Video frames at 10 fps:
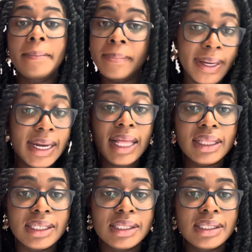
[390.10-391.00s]
but not
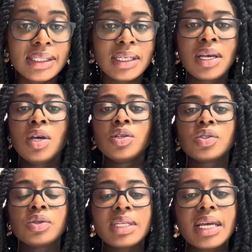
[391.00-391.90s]
least.
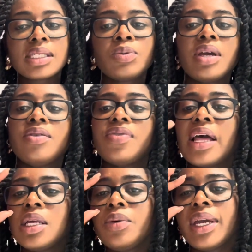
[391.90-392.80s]
So next we're
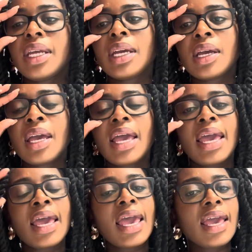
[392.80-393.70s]

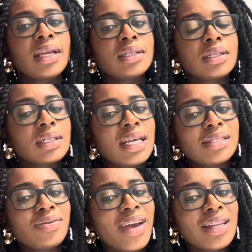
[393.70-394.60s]
evaluating and let's
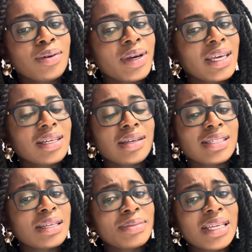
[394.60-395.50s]
evaluate because
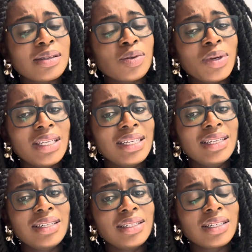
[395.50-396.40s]
sometimes we
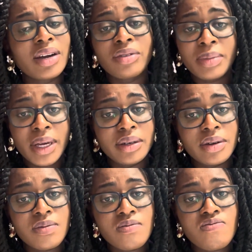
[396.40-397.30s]
need a
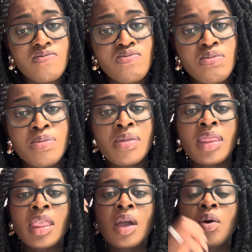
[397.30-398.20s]
reminder.
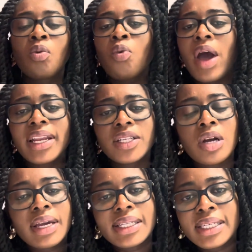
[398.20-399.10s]
Why did
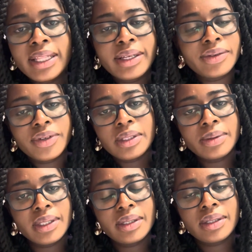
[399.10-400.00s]
y'all get together in the first
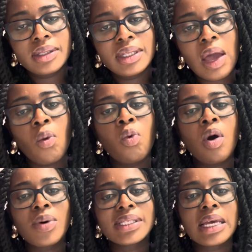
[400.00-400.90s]
place? Like
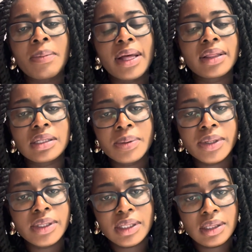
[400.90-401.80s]
what was it about this
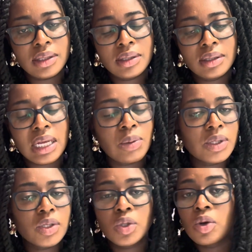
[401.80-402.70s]
person that
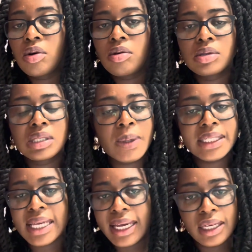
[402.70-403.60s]
was so
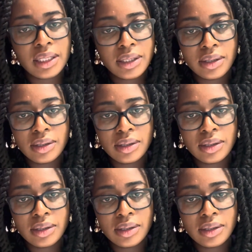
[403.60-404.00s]
spectacular?